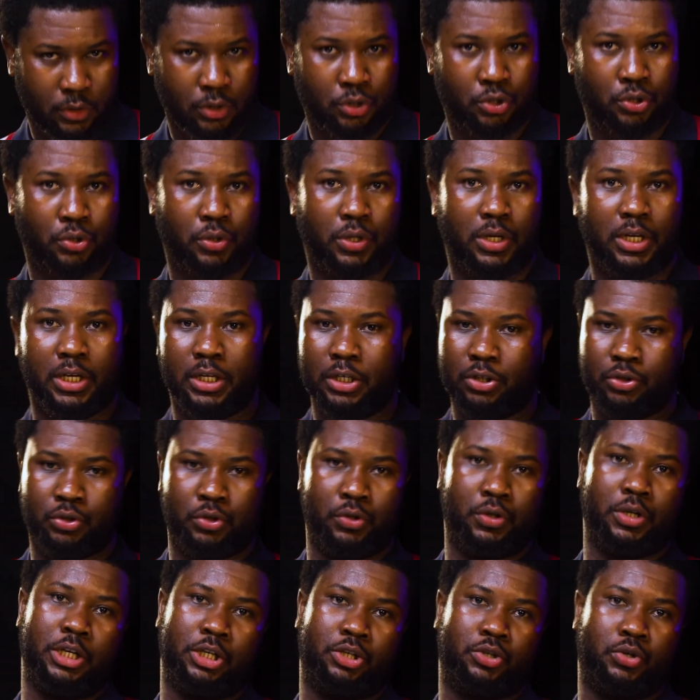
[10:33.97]
truly,
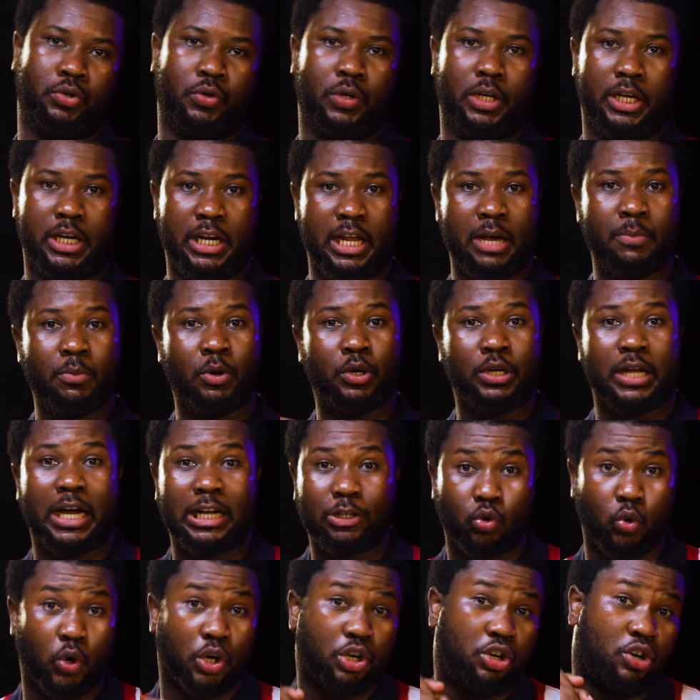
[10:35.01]
truly, truly, Nemo
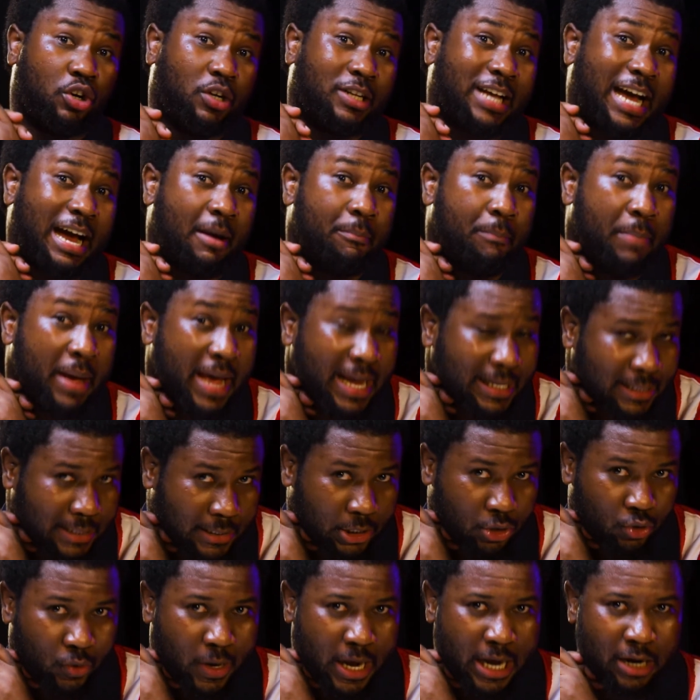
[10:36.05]
that quod non
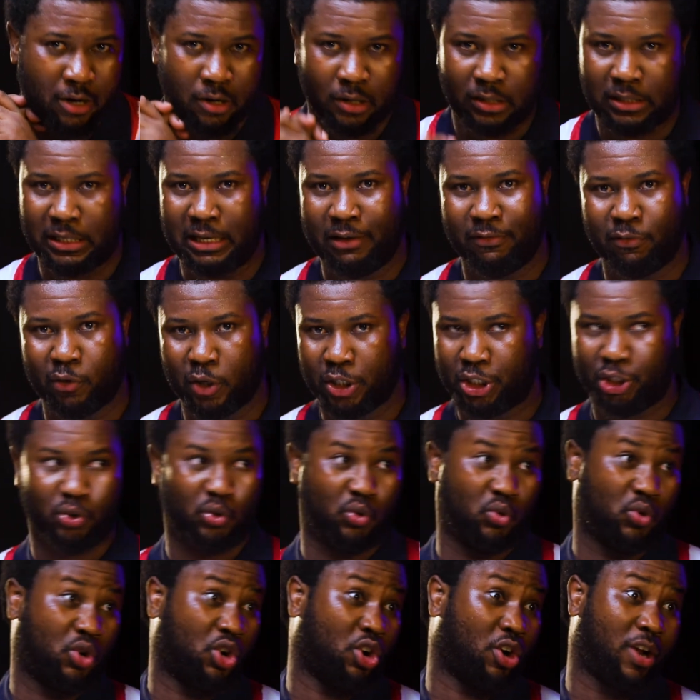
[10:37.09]
habet, you cannot give what you
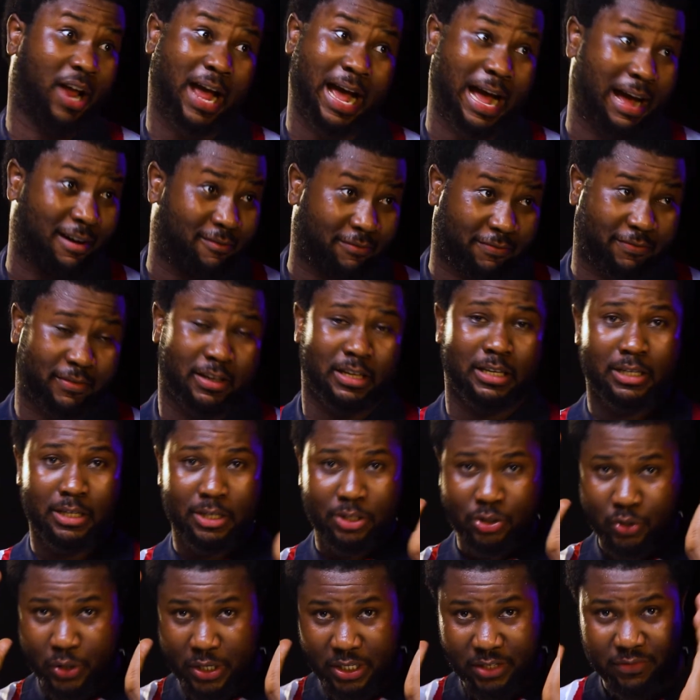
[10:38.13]
do not have.
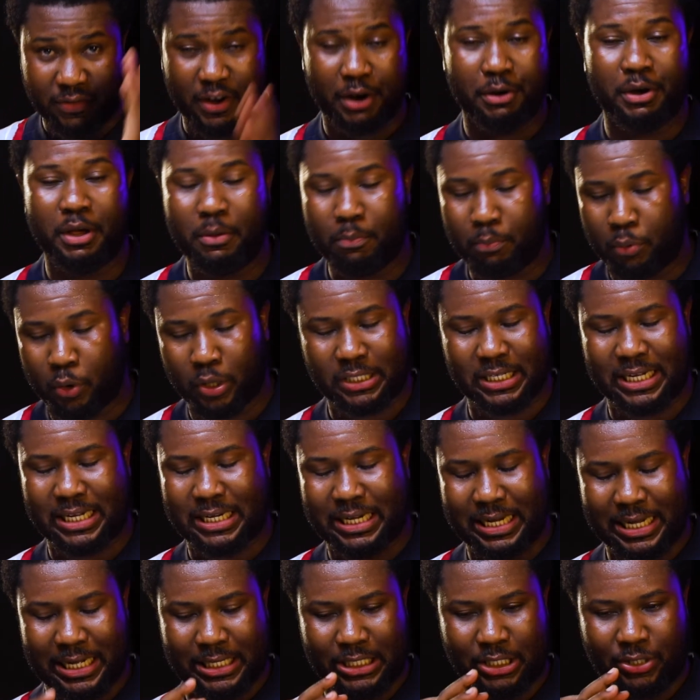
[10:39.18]
So it's very
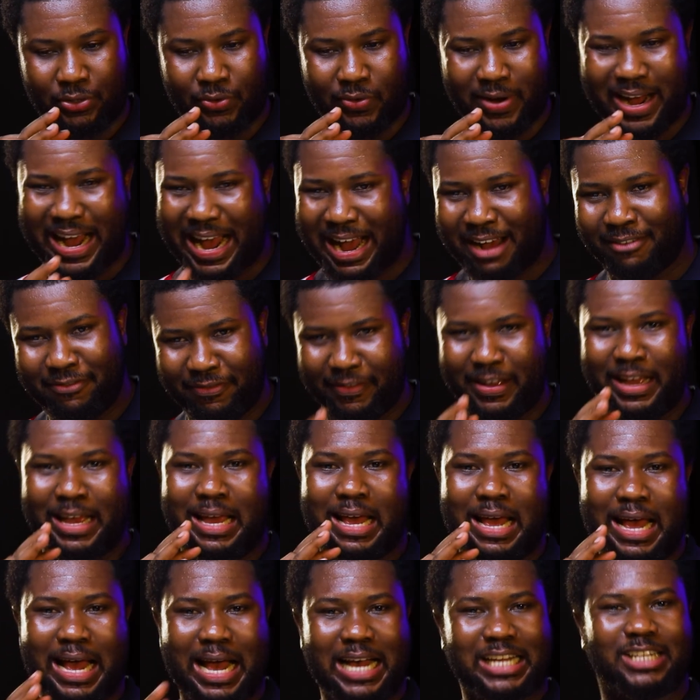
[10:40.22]
important that you have
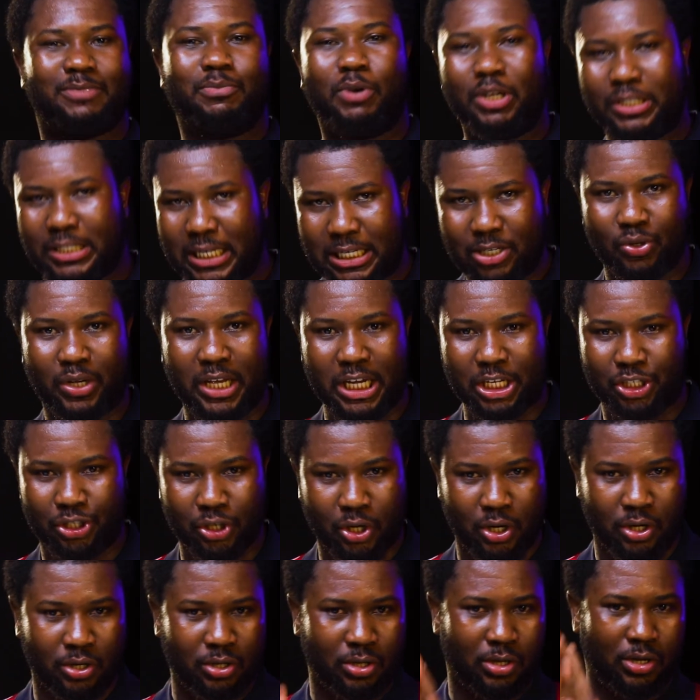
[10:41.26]
as much
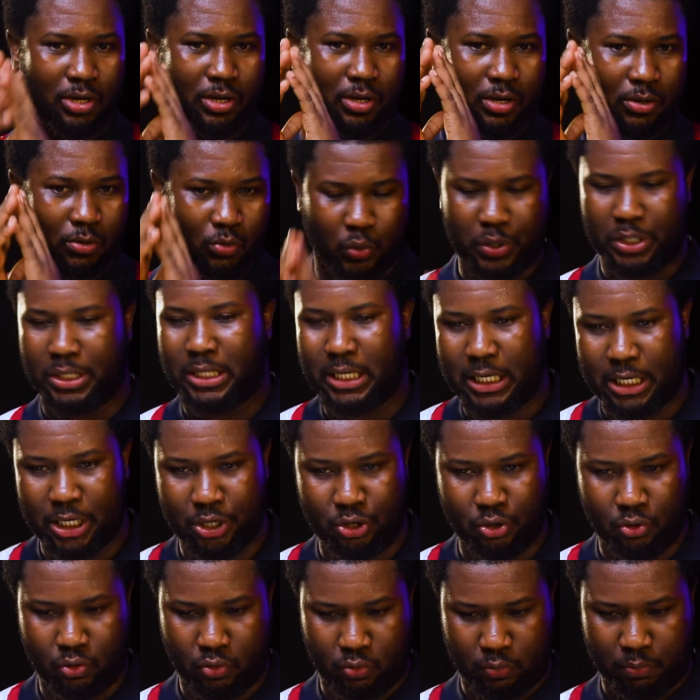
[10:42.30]
education within
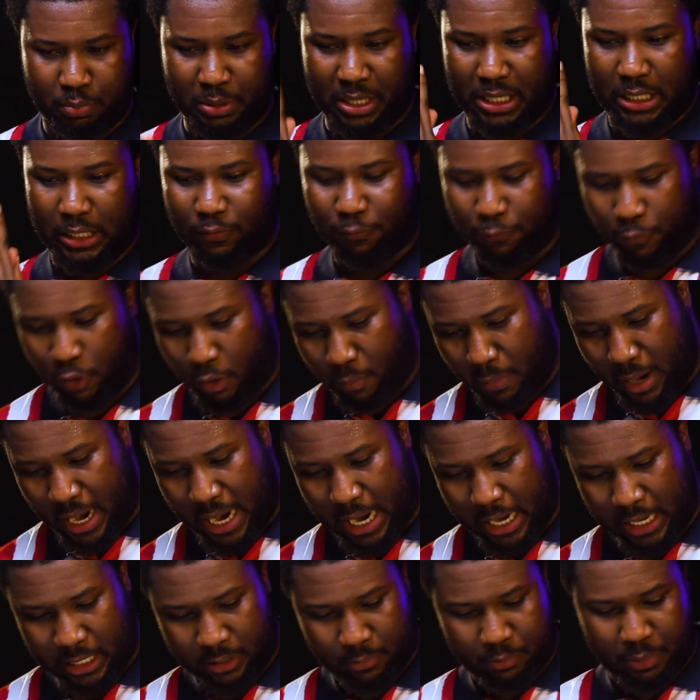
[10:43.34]
you, be it
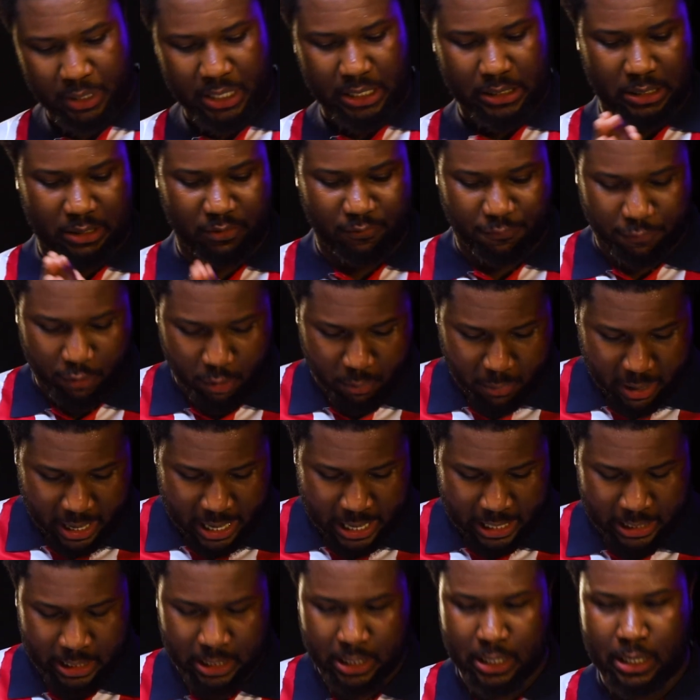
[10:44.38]
formal, be it
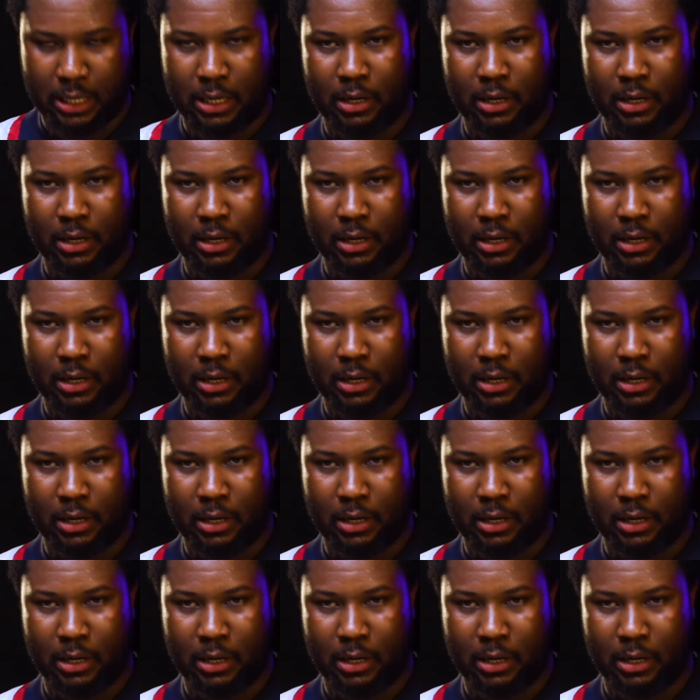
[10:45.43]
informal.